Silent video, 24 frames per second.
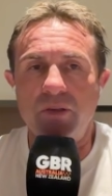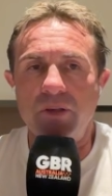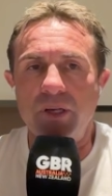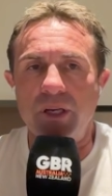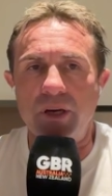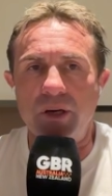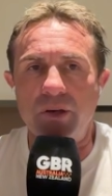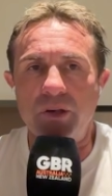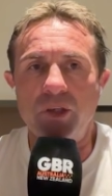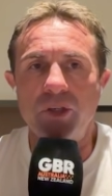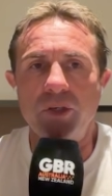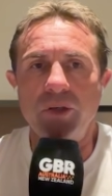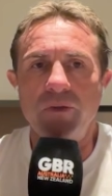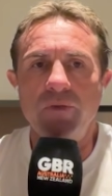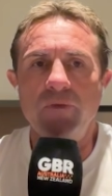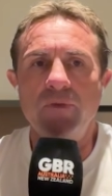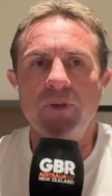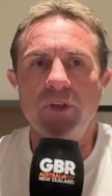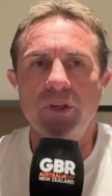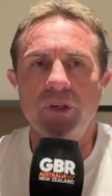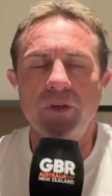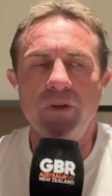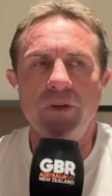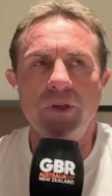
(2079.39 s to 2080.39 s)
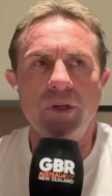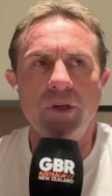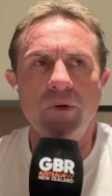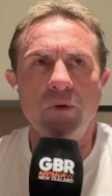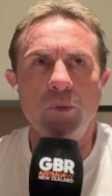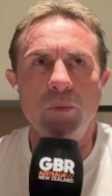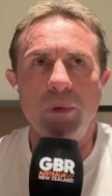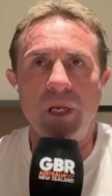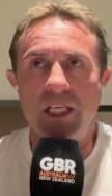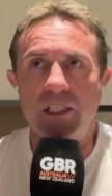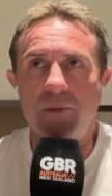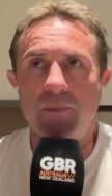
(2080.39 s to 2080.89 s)
you know, should the All
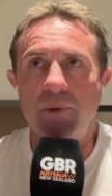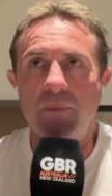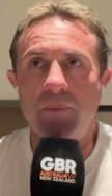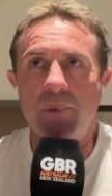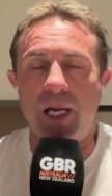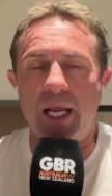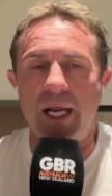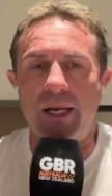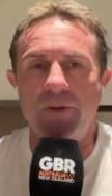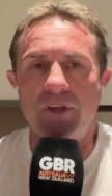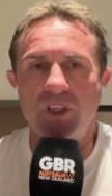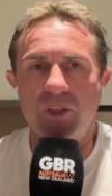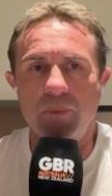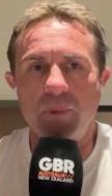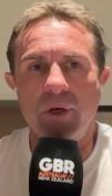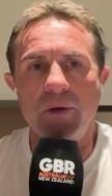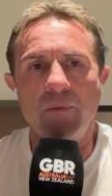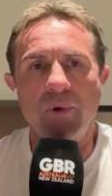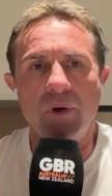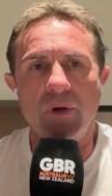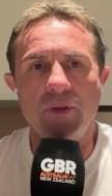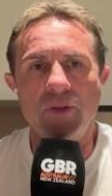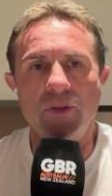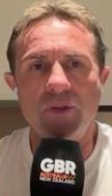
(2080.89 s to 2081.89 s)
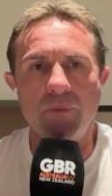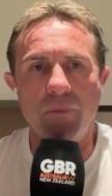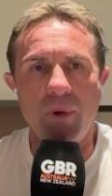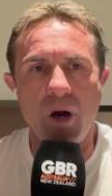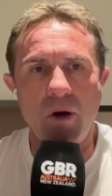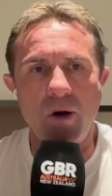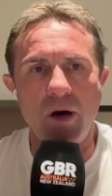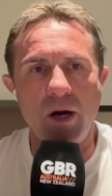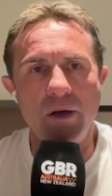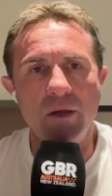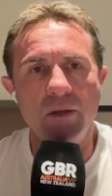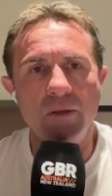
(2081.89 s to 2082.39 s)
Blacks be playing the Springboks
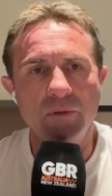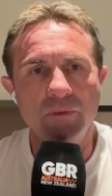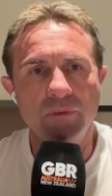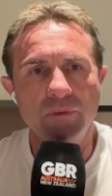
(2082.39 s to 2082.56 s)
tomorrow?